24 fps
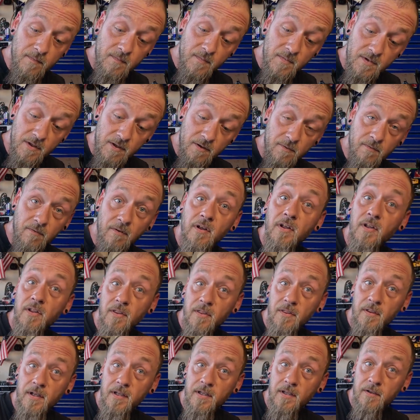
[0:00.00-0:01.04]
So
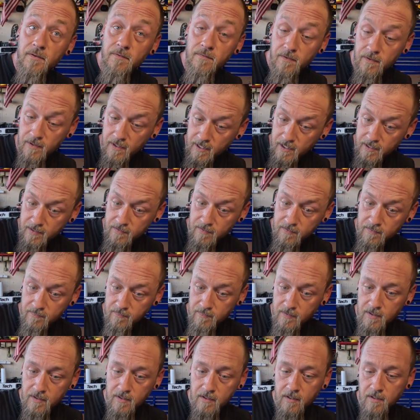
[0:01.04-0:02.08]
thank you for that.
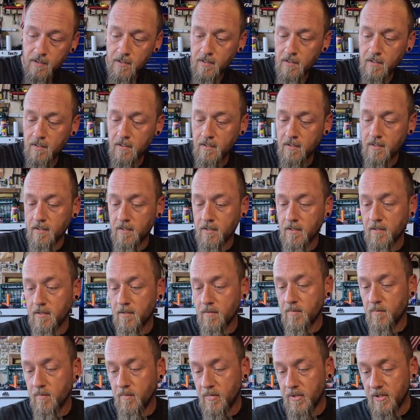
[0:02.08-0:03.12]

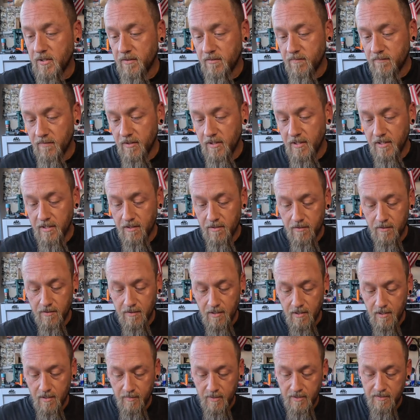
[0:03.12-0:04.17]
But reading all the
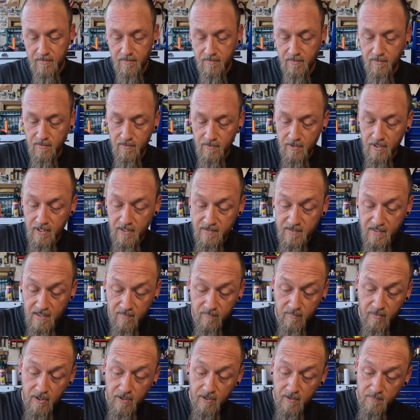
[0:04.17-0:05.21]
comments, you guys
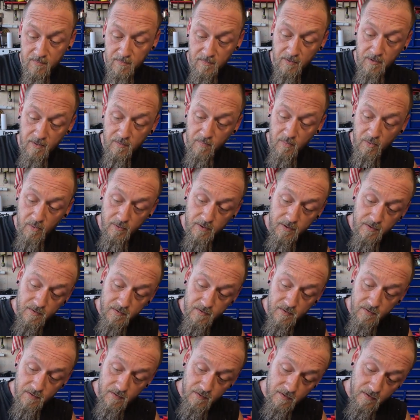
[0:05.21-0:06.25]
have brought up some good
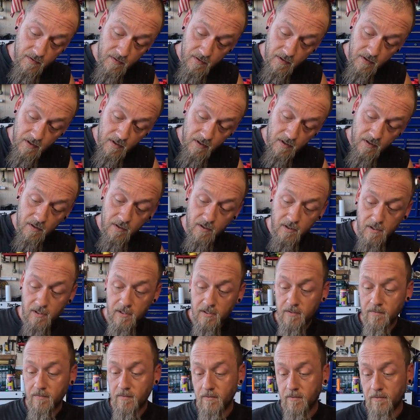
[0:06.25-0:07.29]
points on
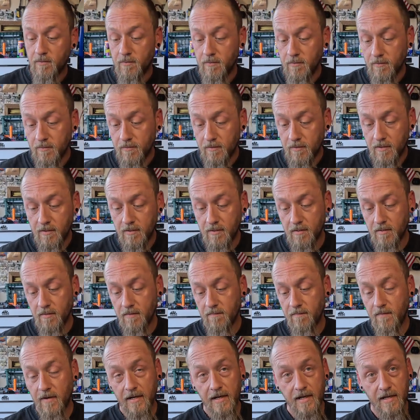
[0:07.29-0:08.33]
the whole
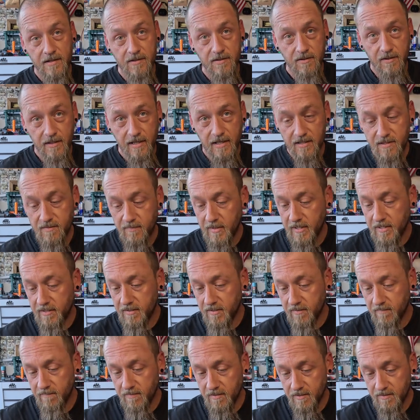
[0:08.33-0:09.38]
financial aspect
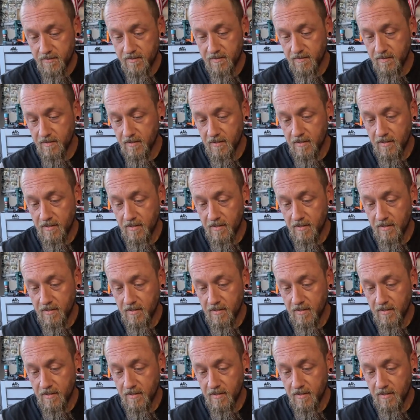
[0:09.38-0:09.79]
of this.